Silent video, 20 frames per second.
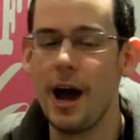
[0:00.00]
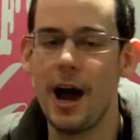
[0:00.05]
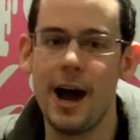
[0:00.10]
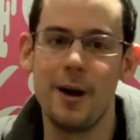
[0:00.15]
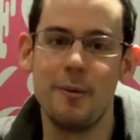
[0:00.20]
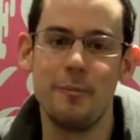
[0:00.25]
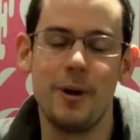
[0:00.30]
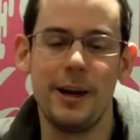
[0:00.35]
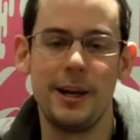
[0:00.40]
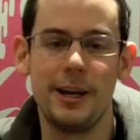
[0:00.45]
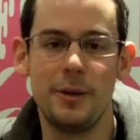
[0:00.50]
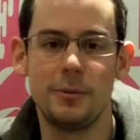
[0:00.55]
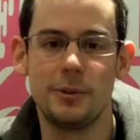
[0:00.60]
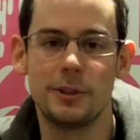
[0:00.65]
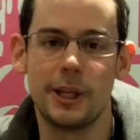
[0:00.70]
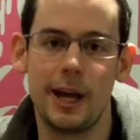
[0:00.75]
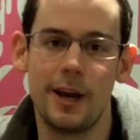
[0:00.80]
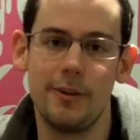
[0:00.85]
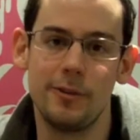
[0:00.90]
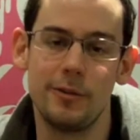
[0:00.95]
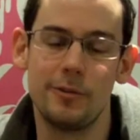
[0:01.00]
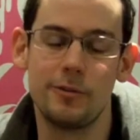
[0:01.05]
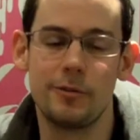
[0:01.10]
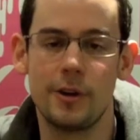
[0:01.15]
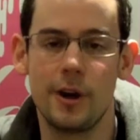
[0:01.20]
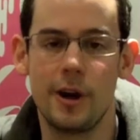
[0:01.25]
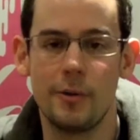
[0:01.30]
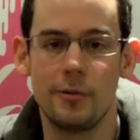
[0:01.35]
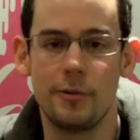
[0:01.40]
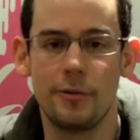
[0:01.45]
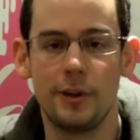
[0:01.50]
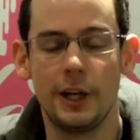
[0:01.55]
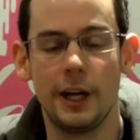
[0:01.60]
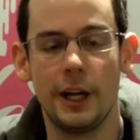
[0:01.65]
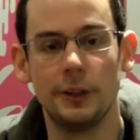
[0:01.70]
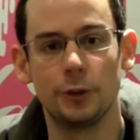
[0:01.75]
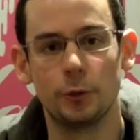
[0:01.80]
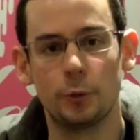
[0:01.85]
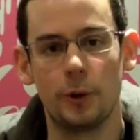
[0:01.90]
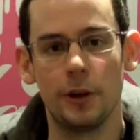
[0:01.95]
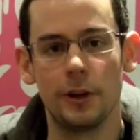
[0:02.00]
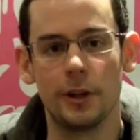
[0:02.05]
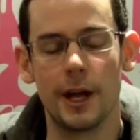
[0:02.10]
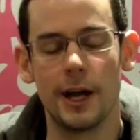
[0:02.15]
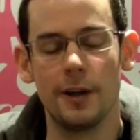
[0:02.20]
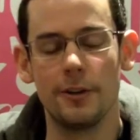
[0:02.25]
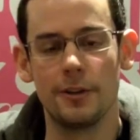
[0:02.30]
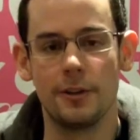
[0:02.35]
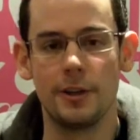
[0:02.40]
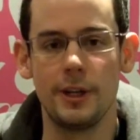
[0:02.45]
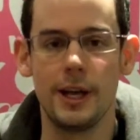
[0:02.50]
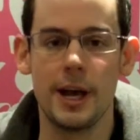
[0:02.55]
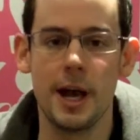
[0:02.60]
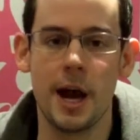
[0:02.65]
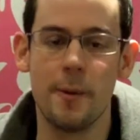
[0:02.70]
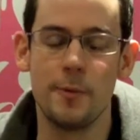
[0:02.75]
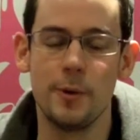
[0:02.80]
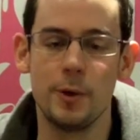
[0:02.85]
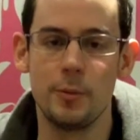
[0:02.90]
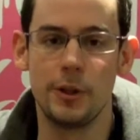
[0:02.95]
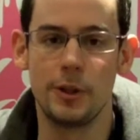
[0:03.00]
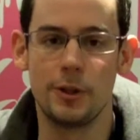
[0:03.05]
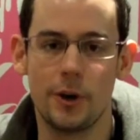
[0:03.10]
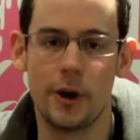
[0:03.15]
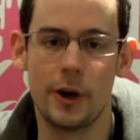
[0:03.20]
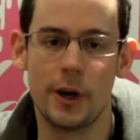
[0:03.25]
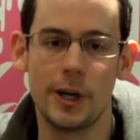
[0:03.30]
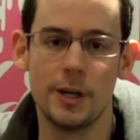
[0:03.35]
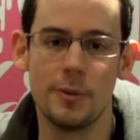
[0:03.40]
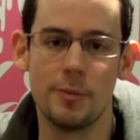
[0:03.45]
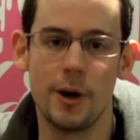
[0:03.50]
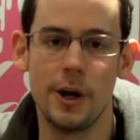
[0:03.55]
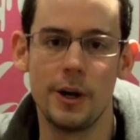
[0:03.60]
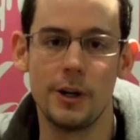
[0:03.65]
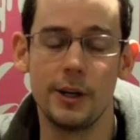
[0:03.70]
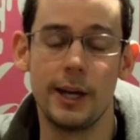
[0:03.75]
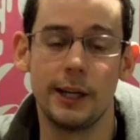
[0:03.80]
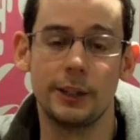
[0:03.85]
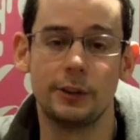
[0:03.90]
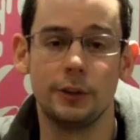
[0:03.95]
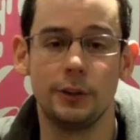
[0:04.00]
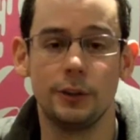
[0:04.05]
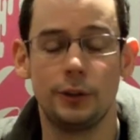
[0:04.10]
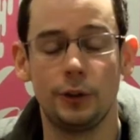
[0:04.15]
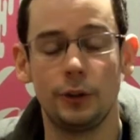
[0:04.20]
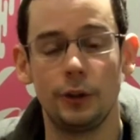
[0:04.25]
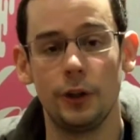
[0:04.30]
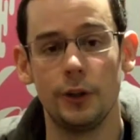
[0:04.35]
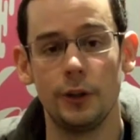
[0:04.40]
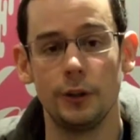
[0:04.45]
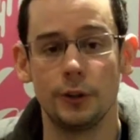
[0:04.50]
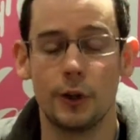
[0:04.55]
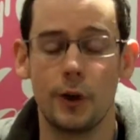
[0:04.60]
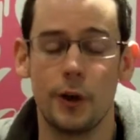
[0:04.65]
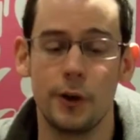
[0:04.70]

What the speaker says: Hi, my name is Kevin from Freelance World, and today I'm going to be talking about national insurance